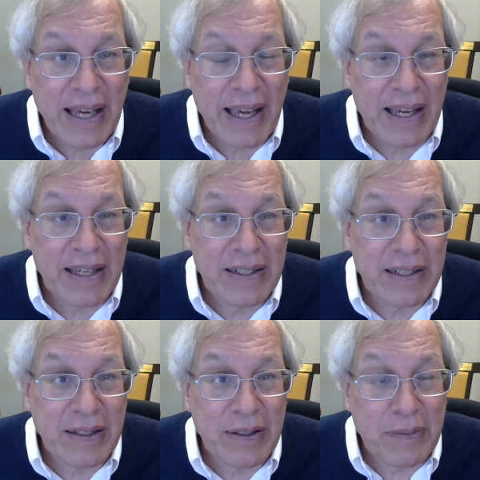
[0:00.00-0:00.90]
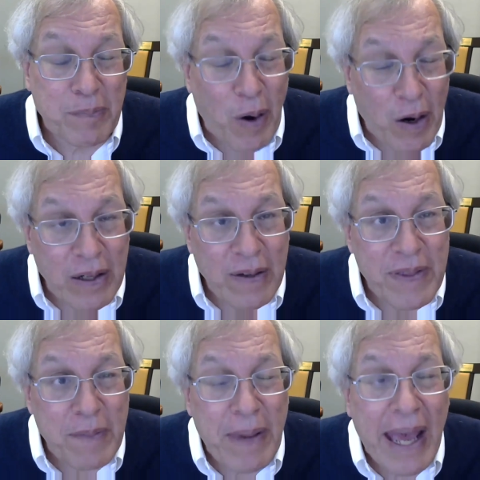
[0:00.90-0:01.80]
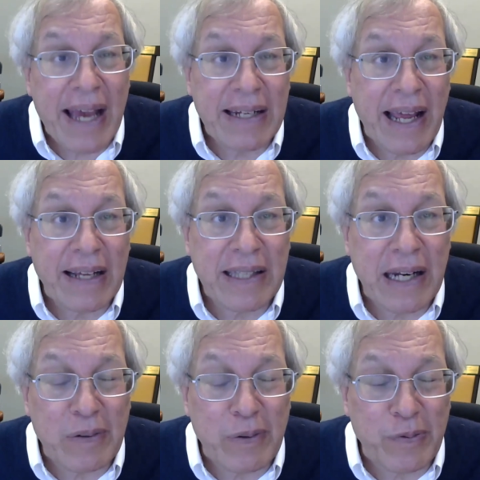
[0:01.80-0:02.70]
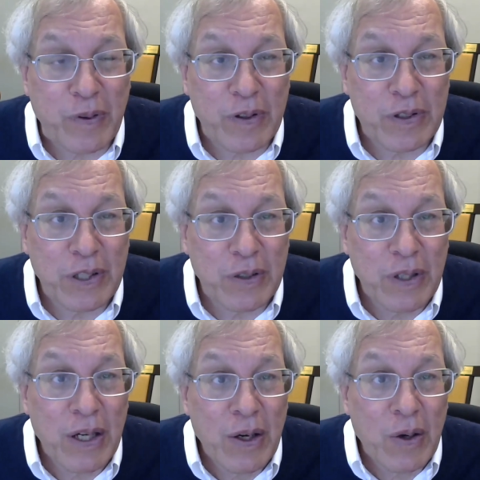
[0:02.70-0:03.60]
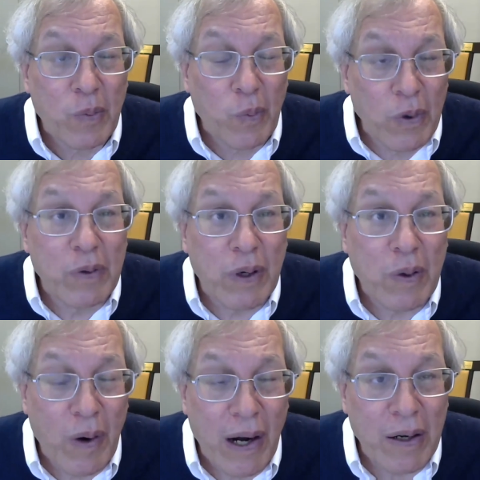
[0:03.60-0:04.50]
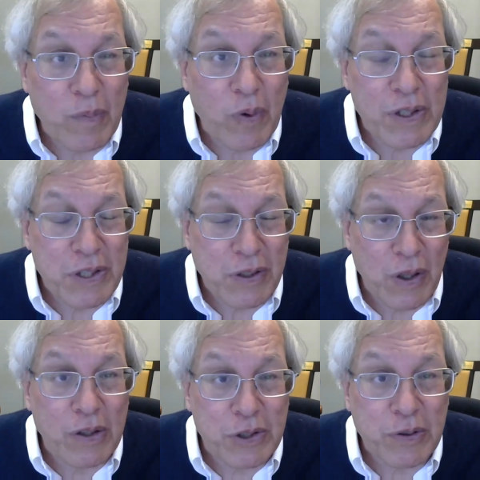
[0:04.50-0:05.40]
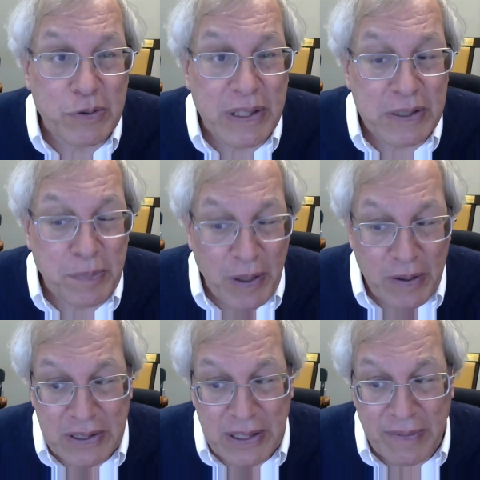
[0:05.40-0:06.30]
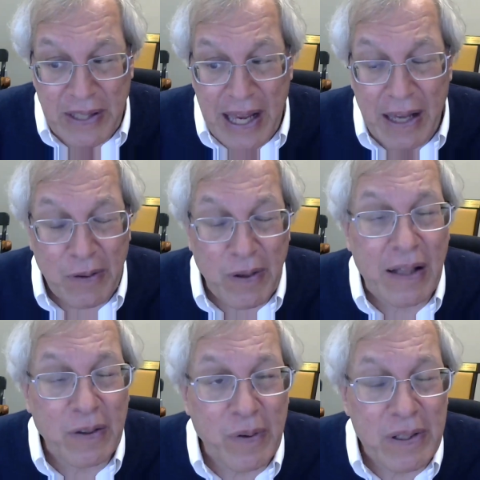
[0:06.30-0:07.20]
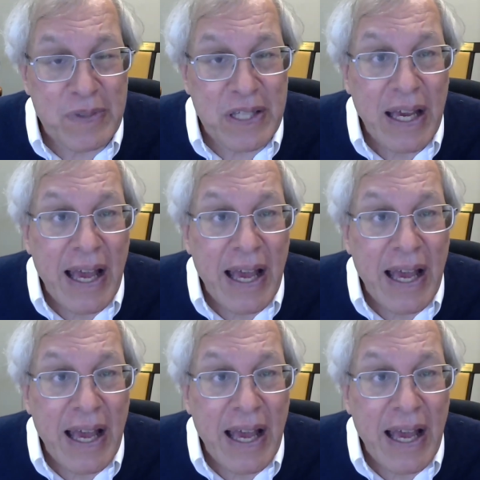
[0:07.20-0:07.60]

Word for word: And part of the PACT Act that I referred to would require more disclosure and transparency of the algorithms.